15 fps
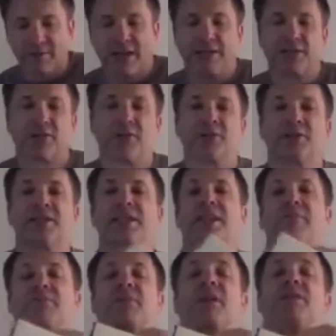and as you can see,
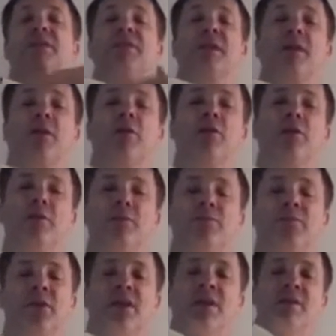I plugged a little
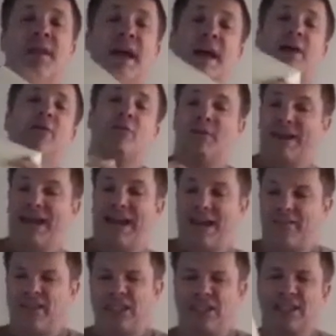hole. Now we
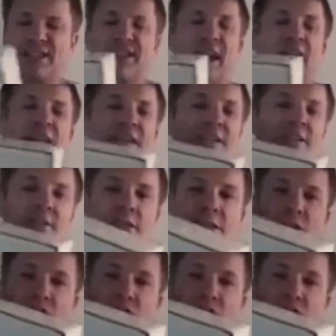have a solid,